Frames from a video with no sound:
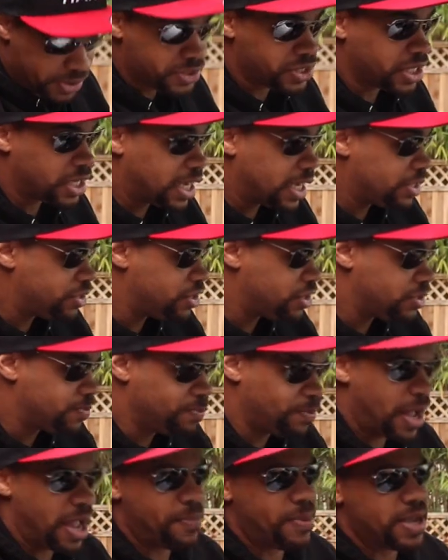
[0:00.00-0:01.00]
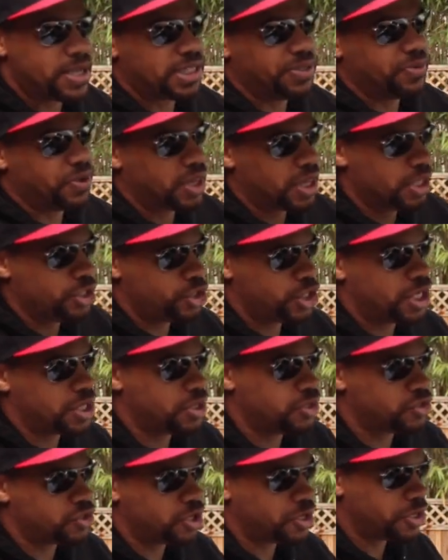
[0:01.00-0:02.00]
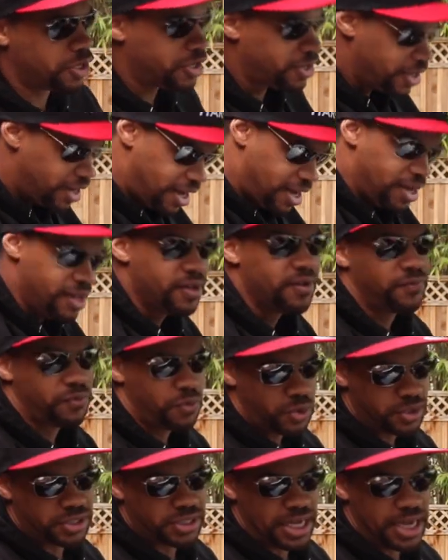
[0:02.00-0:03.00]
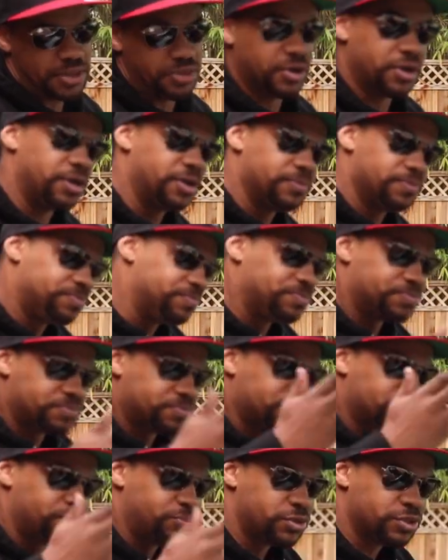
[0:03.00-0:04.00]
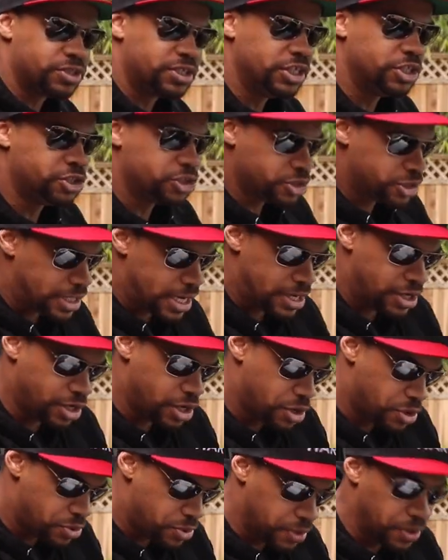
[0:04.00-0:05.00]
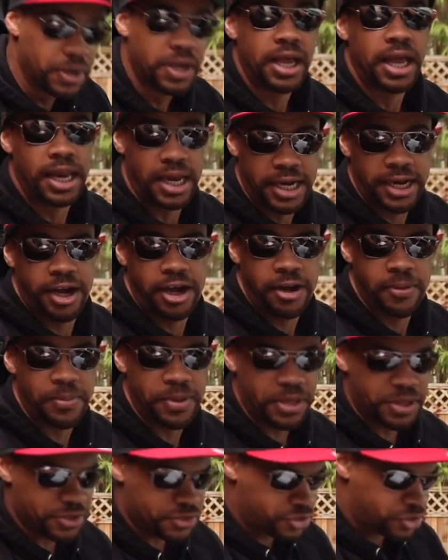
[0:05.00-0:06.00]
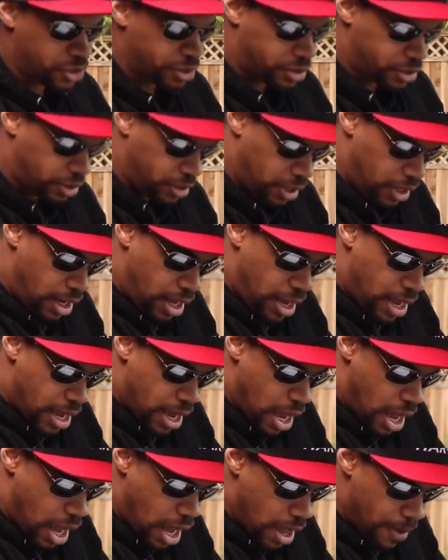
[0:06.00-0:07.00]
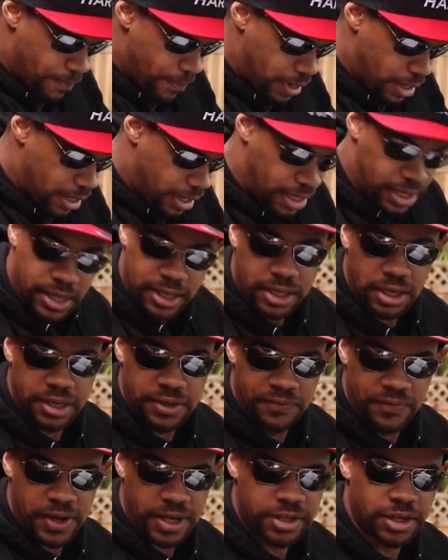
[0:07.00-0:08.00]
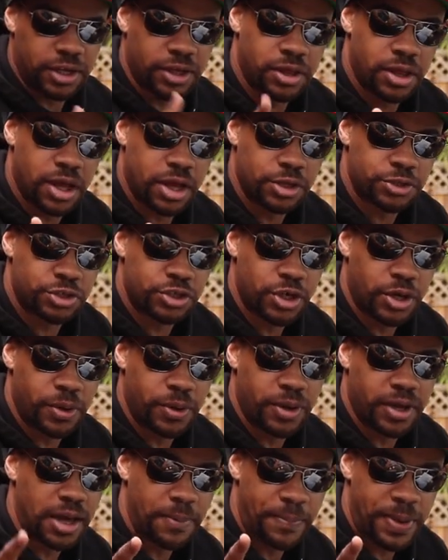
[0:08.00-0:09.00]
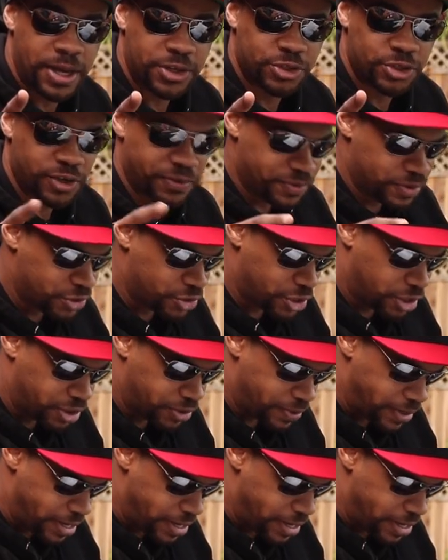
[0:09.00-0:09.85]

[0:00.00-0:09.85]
I was like, guys, just bypass everything, check the starter. Of course they had their procedures they had to go through, and it ended up being the starter. And in fact, I'll show a picture of the starter